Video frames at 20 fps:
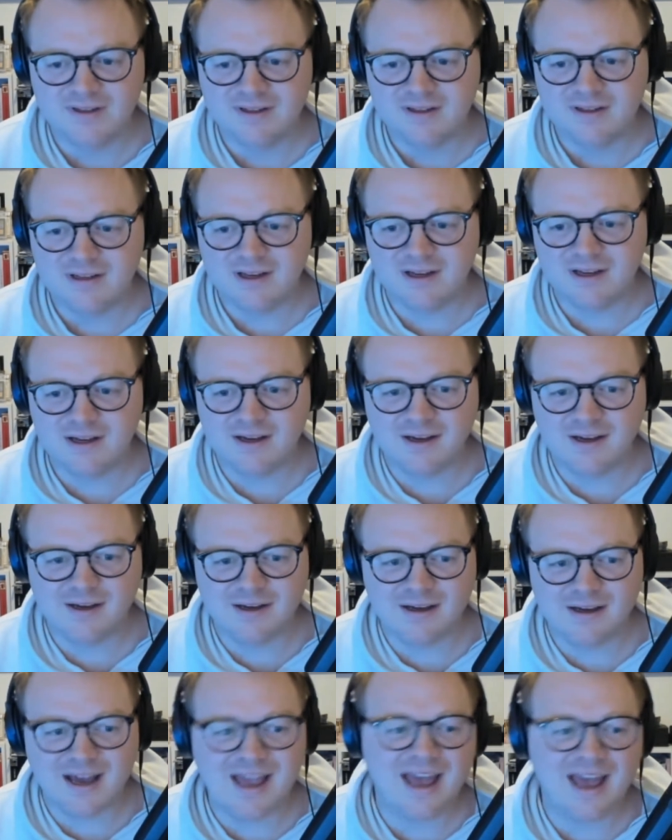
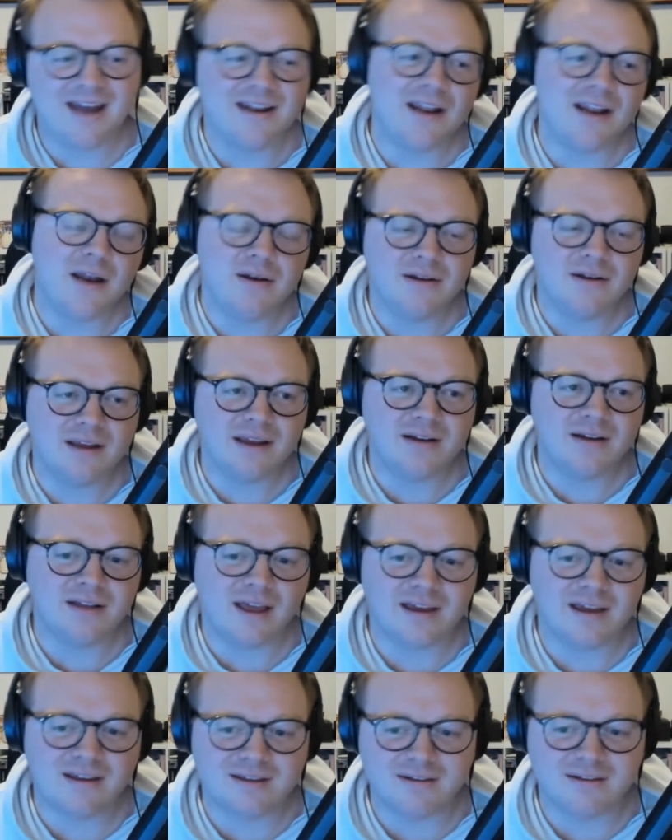I had it in
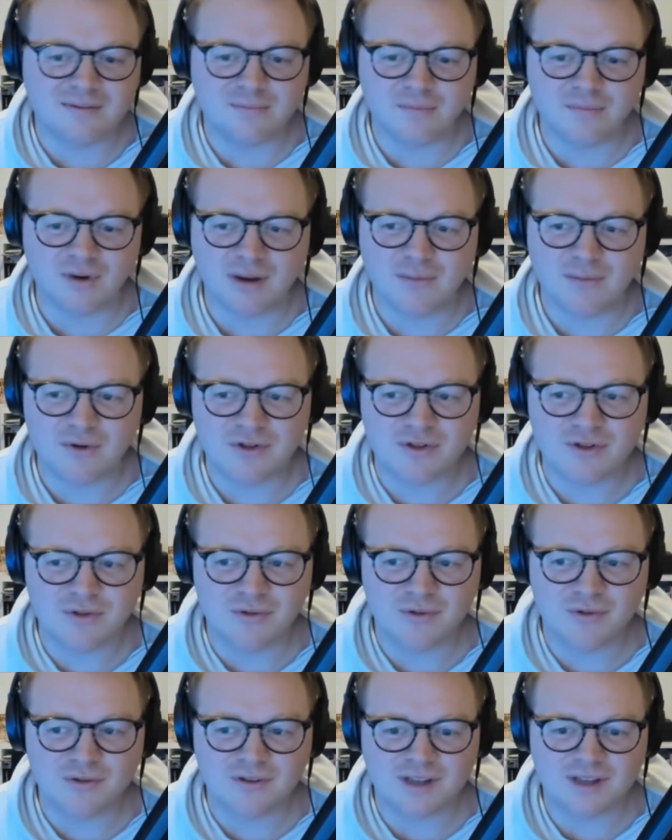like primary
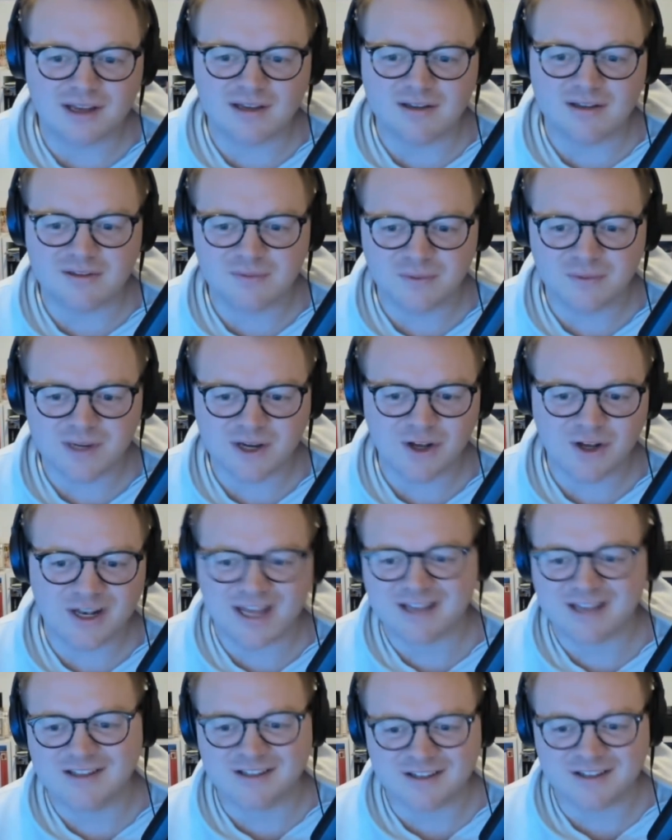school, like we
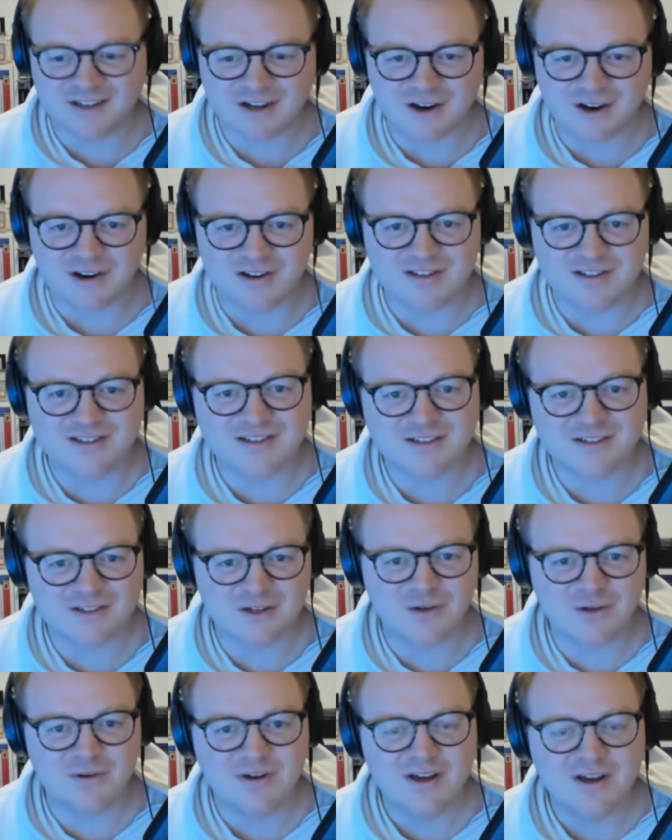collected the cards,
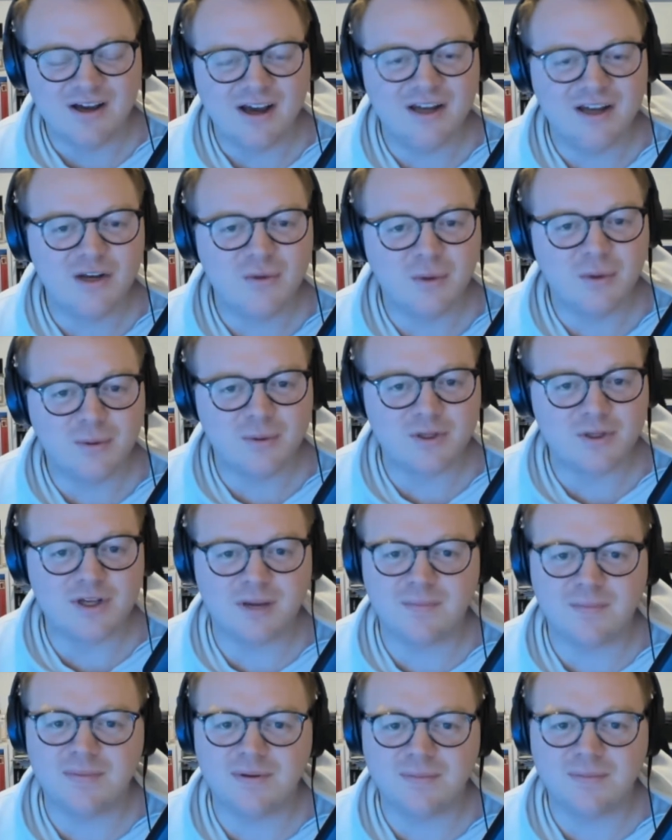so I knew what was
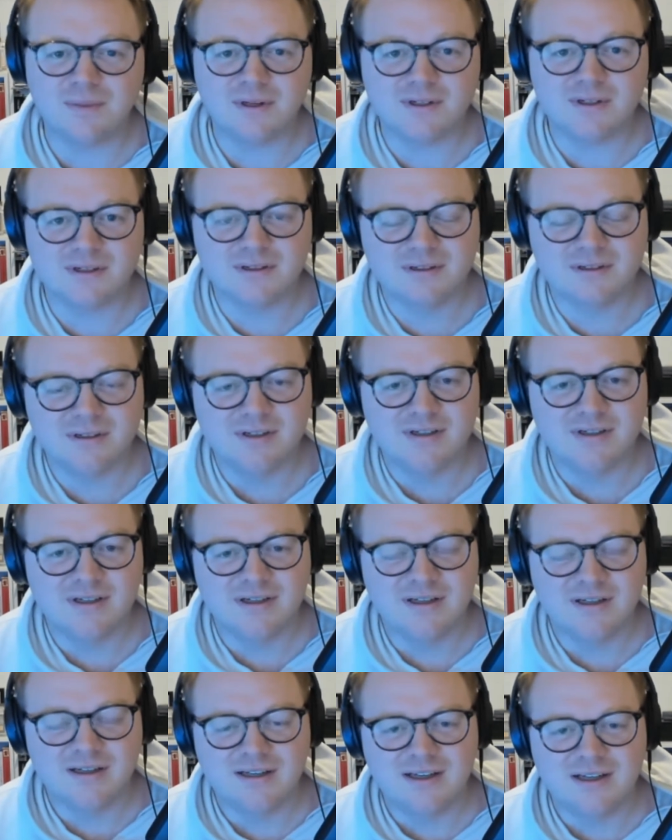up. But
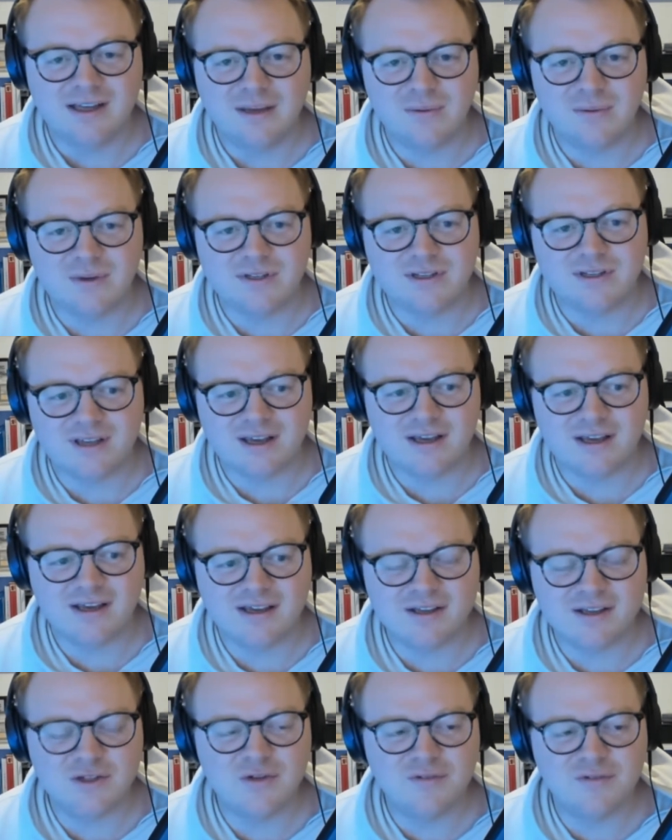it was
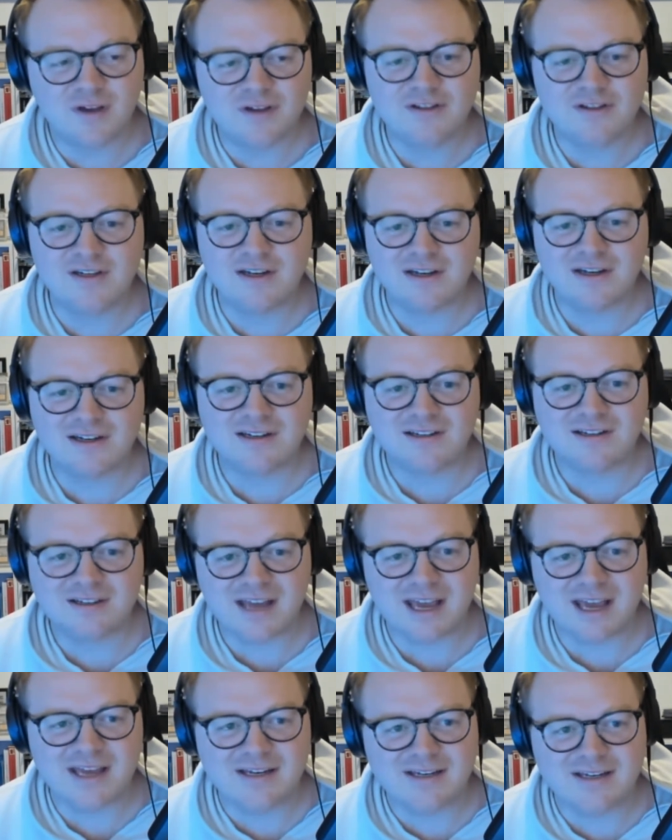in
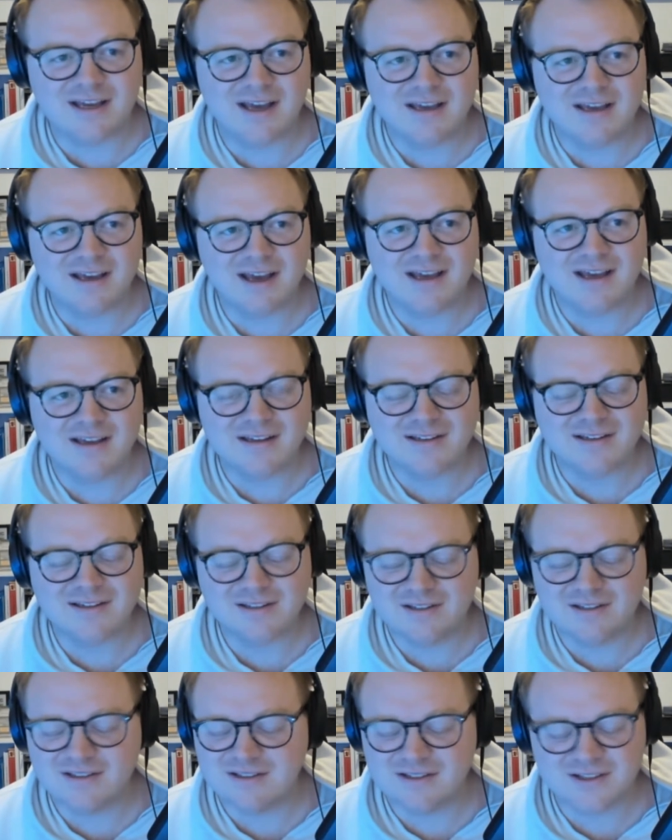2008. I
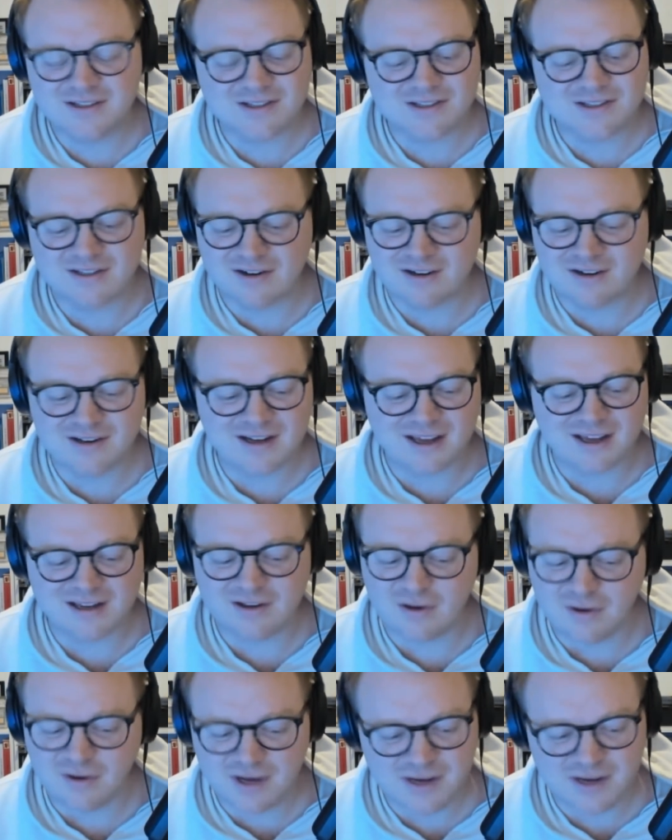just started
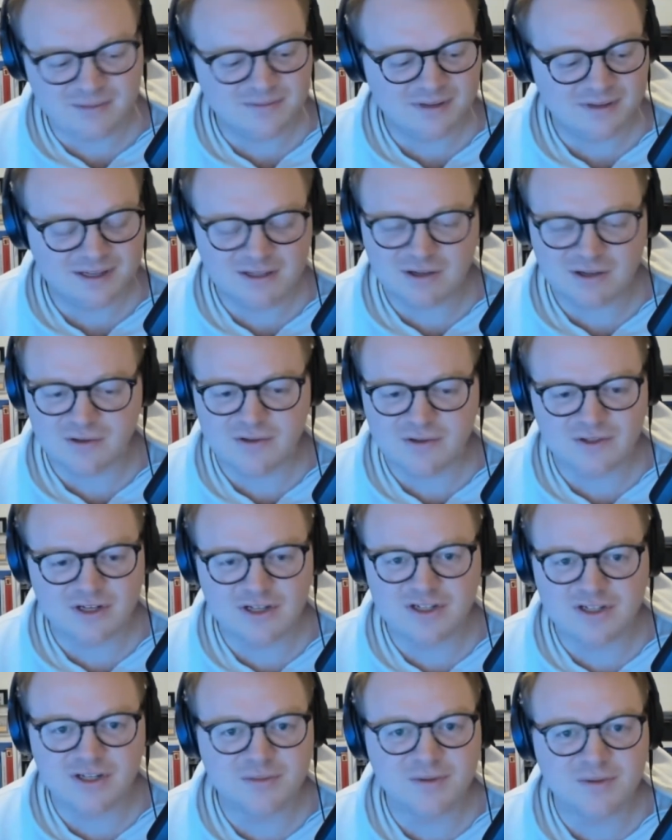like, okay, let's go to
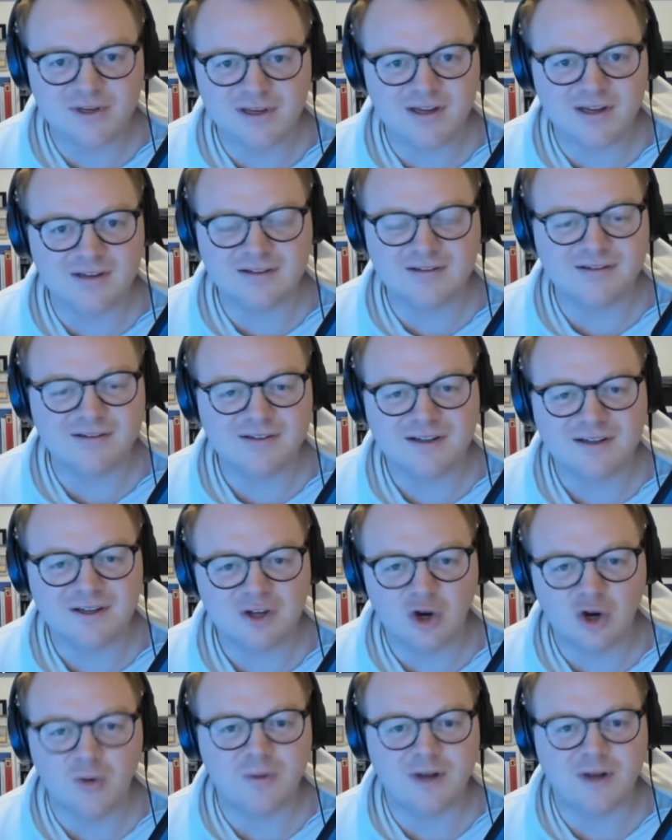this GP in
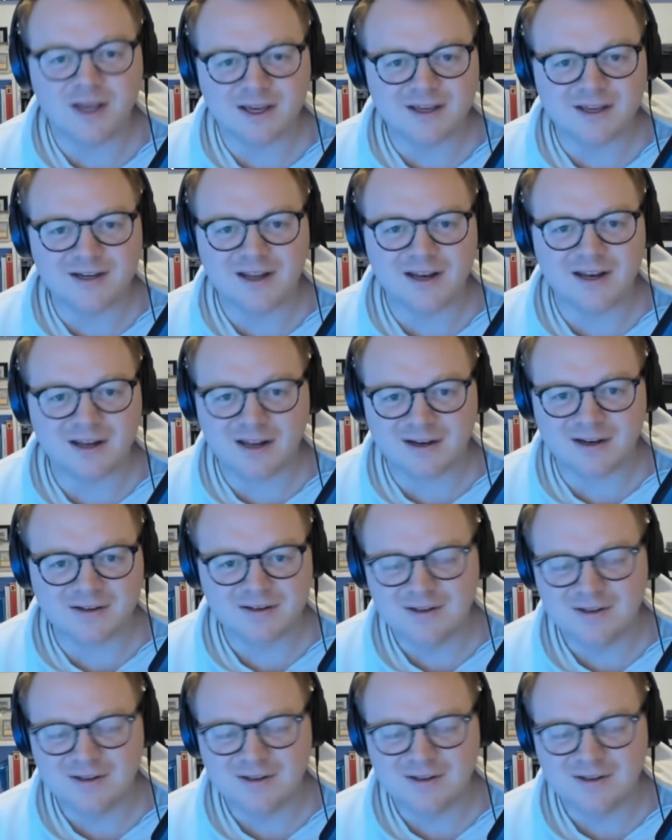Copenhagen, and then